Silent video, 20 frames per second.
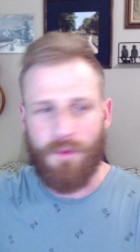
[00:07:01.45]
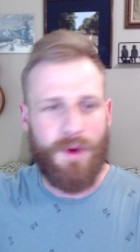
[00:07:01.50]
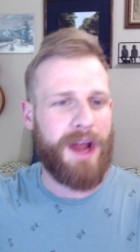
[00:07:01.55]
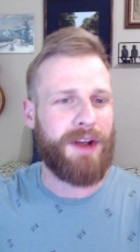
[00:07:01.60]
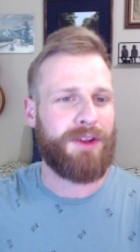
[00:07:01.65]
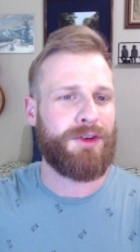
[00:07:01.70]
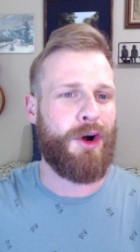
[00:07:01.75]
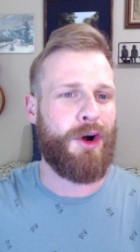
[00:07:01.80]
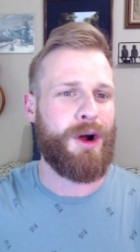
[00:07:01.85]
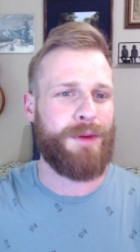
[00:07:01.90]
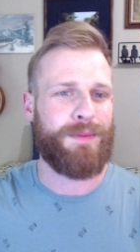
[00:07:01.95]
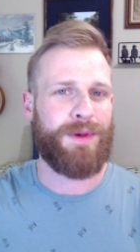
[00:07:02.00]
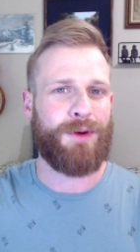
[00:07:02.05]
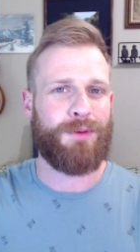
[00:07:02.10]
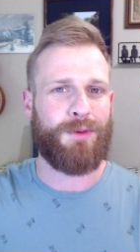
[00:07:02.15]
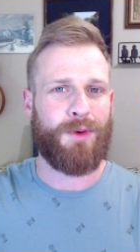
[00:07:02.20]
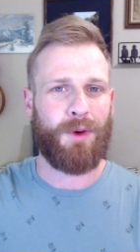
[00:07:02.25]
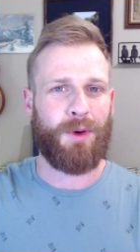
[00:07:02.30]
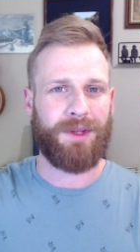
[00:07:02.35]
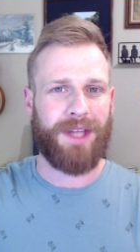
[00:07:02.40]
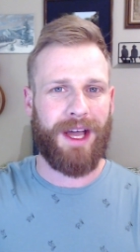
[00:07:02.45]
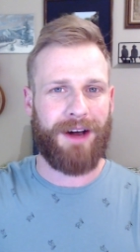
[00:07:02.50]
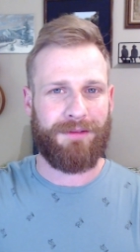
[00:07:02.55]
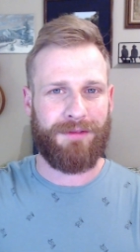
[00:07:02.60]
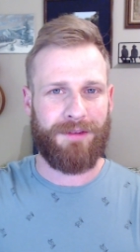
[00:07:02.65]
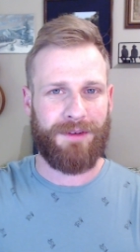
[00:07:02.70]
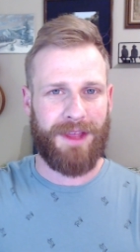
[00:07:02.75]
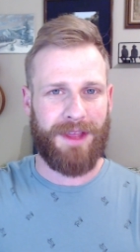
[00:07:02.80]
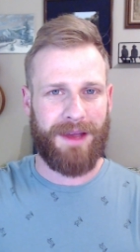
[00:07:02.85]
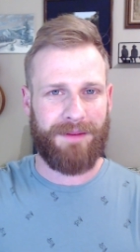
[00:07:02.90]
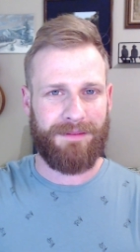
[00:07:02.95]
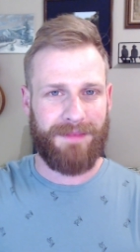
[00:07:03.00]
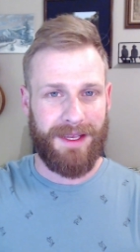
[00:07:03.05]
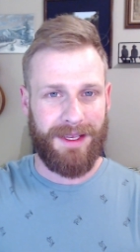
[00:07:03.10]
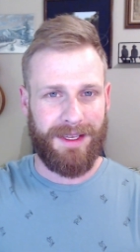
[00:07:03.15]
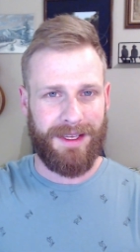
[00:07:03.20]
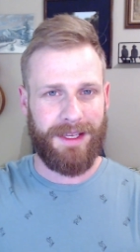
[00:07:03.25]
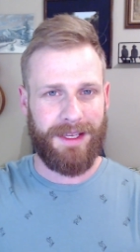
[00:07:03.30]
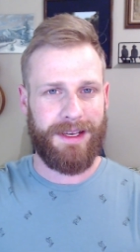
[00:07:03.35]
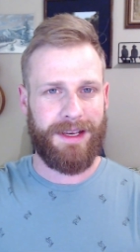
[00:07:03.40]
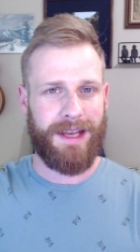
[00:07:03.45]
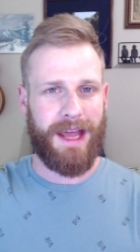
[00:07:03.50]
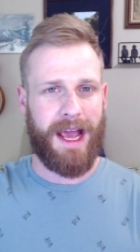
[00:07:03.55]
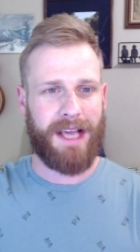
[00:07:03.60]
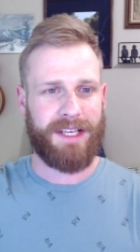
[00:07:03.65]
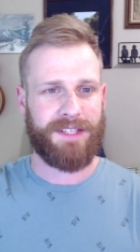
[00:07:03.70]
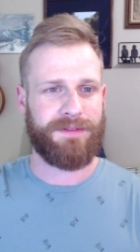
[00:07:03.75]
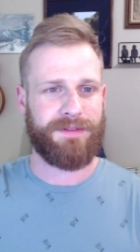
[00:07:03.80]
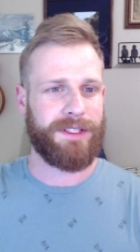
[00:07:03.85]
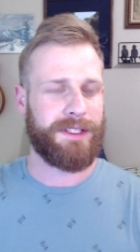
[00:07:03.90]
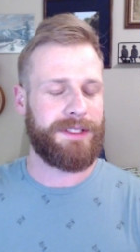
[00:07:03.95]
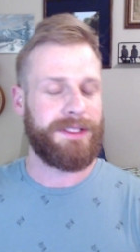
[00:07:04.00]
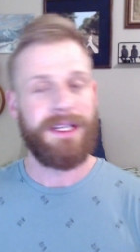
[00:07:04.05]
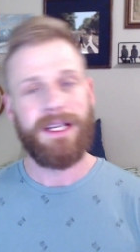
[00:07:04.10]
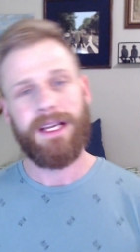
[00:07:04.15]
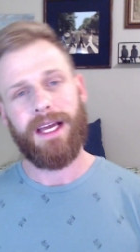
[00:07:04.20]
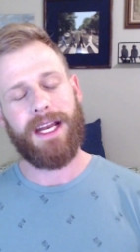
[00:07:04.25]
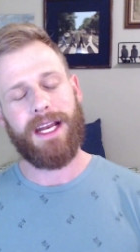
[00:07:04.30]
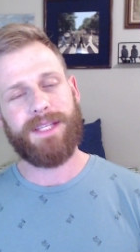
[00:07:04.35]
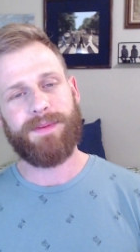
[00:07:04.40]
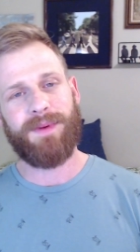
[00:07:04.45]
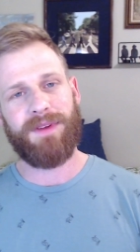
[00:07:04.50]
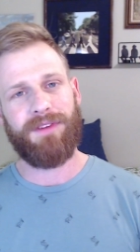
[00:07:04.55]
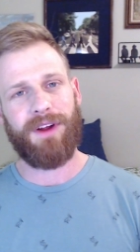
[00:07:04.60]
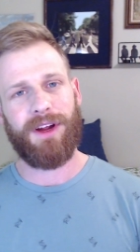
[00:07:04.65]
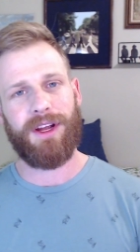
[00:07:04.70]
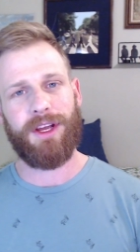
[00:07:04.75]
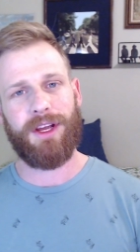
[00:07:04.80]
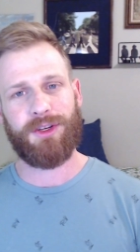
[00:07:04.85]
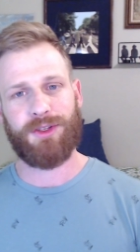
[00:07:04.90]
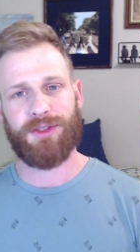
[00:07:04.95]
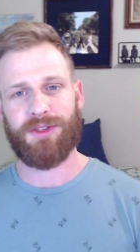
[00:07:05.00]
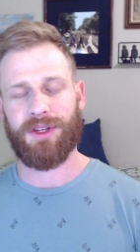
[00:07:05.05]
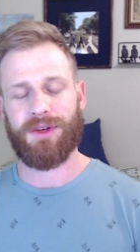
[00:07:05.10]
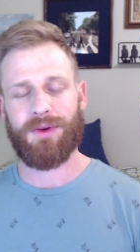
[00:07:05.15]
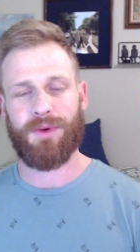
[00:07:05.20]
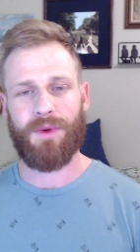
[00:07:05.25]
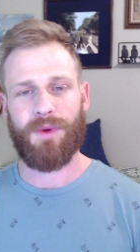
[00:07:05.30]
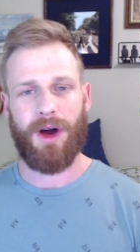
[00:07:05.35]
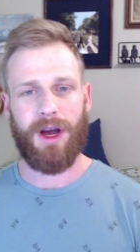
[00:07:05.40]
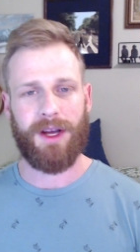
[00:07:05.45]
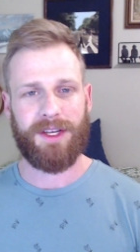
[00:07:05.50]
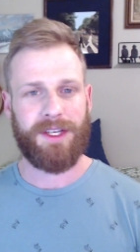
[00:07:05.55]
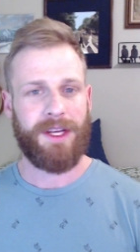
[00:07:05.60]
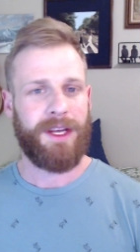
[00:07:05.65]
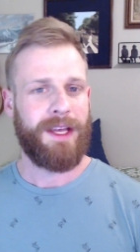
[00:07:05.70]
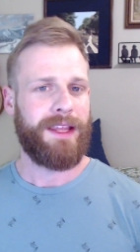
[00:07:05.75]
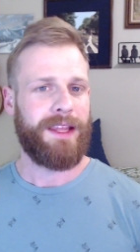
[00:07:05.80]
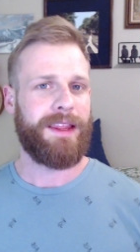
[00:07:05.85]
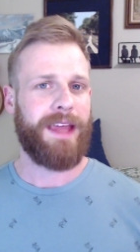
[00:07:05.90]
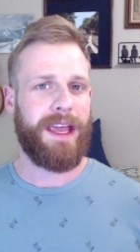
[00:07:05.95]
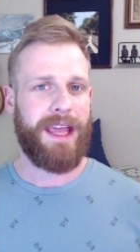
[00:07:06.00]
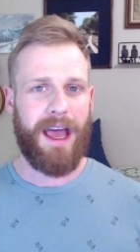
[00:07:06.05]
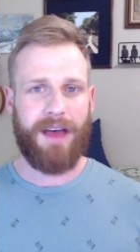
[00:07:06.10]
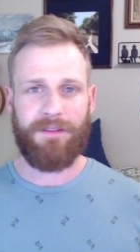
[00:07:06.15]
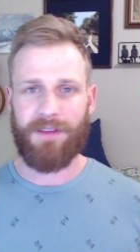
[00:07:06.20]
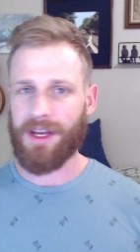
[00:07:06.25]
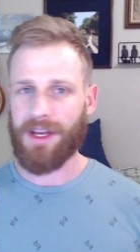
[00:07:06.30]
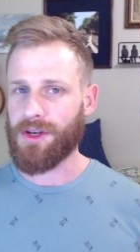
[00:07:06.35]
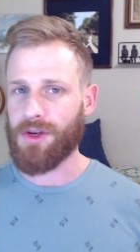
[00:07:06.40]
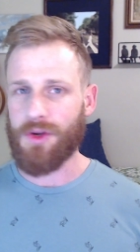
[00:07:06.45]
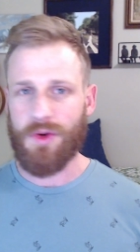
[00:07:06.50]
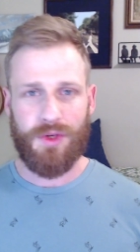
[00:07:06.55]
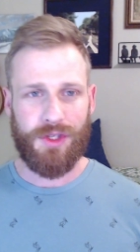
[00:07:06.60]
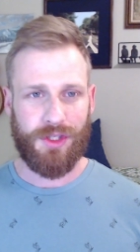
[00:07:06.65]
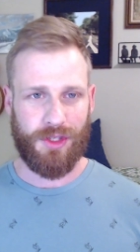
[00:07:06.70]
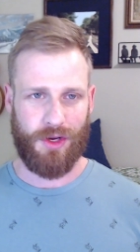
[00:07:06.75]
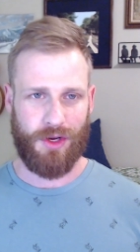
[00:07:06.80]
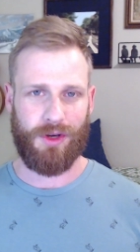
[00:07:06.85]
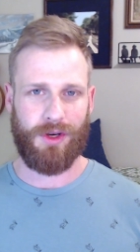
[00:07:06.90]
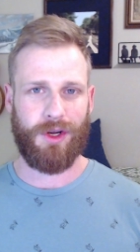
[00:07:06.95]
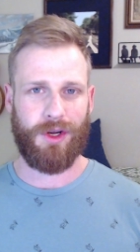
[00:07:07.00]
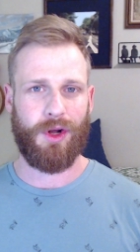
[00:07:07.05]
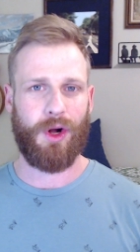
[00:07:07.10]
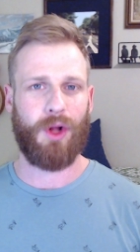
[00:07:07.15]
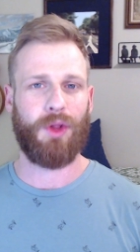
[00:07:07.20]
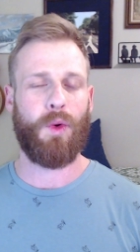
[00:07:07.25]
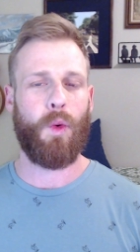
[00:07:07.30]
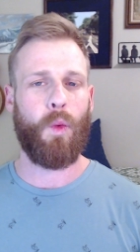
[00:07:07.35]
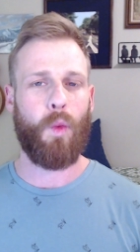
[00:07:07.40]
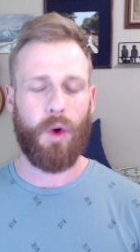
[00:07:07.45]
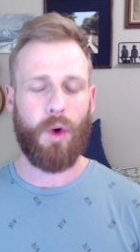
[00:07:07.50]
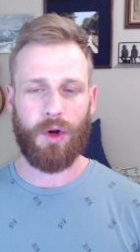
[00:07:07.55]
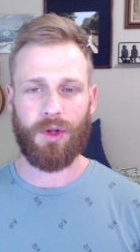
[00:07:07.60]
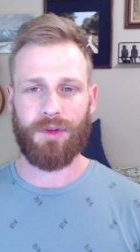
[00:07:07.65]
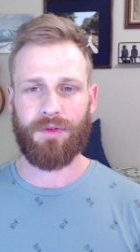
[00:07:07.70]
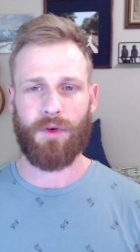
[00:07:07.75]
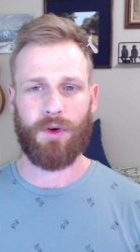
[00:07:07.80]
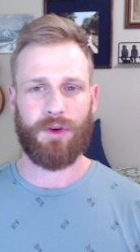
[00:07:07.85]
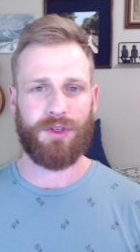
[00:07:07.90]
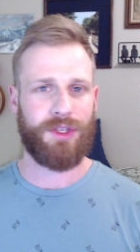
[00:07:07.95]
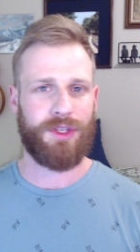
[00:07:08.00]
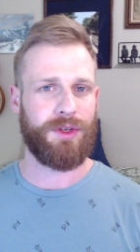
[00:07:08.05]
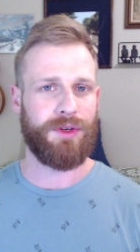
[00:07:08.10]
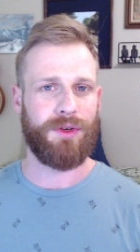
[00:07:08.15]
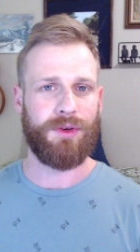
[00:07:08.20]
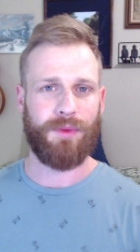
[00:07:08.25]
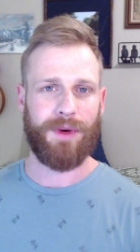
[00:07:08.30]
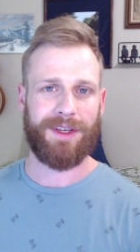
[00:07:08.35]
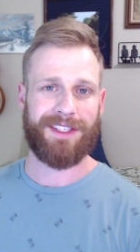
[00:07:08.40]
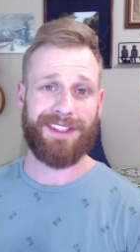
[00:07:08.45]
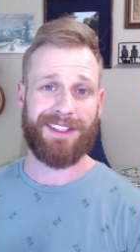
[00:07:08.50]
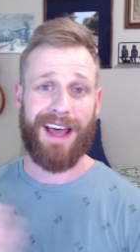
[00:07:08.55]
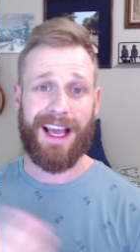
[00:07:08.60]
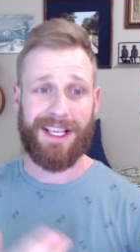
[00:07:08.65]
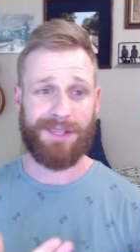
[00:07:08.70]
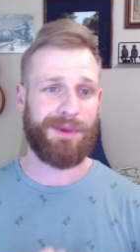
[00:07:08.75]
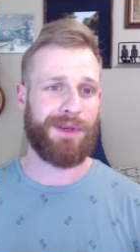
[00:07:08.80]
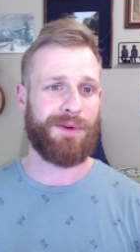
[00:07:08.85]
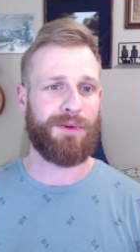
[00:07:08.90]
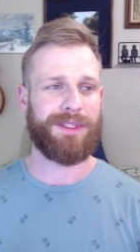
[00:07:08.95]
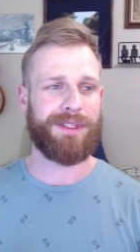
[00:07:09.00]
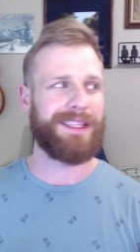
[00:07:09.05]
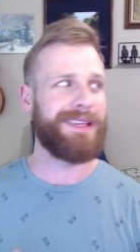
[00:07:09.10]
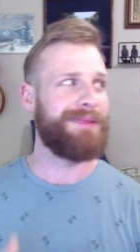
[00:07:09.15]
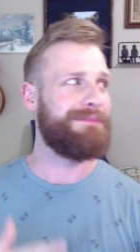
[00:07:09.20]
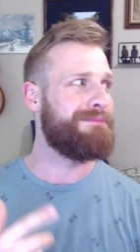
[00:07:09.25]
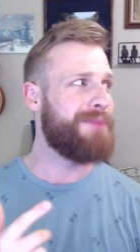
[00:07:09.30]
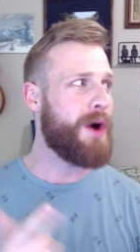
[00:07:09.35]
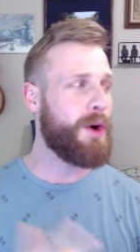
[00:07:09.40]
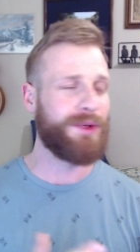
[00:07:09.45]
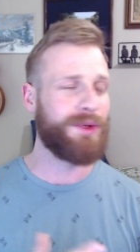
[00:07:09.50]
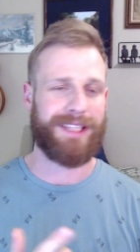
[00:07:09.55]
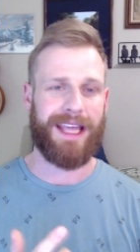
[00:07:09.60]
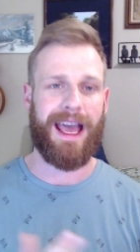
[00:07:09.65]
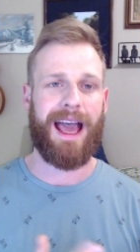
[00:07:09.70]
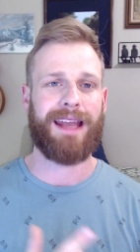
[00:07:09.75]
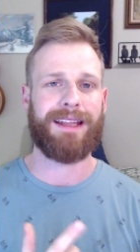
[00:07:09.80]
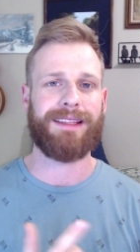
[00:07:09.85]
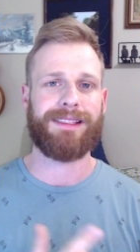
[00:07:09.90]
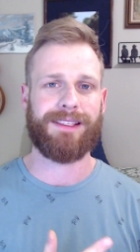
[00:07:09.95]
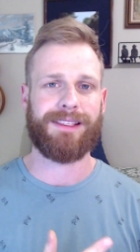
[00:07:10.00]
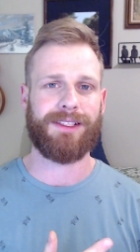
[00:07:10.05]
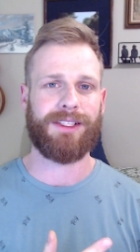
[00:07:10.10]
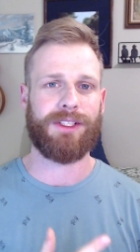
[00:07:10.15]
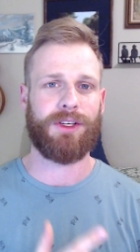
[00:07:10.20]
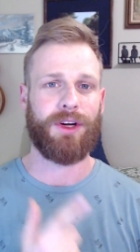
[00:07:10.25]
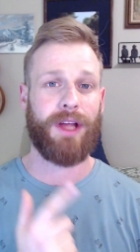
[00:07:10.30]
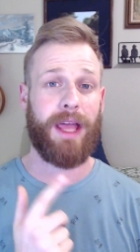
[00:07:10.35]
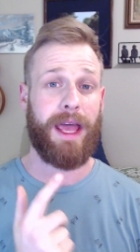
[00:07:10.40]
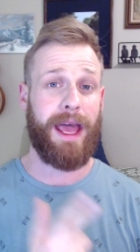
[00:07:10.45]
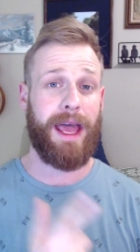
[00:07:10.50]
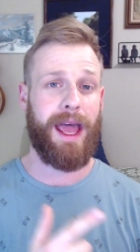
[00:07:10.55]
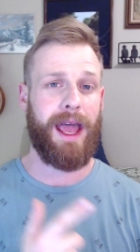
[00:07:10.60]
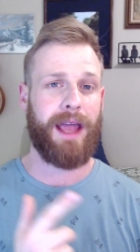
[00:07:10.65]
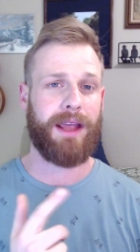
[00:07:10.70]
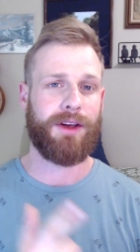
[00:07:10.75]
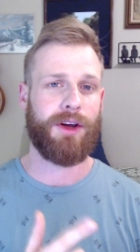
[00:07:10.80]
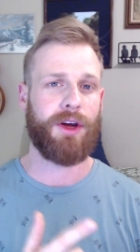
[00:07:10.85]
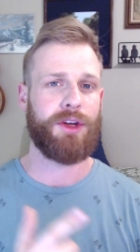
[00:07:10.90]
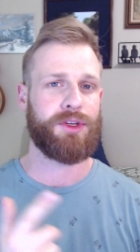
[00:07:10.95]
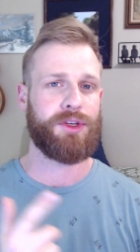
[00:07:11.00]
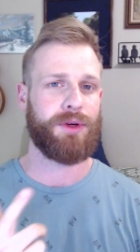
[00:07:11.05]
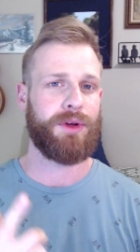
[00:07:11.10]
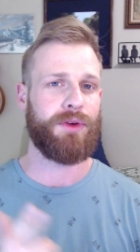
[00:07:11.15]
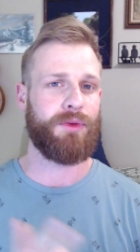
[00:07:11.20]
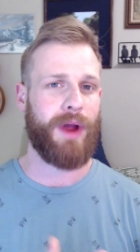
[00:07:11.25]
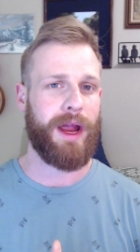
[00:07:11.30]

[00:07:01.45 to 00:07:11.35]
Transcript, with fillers: red carpet rolled out for them in nashville and it's been very interesting to watch they have a new song called world for two which last week was the most added song at country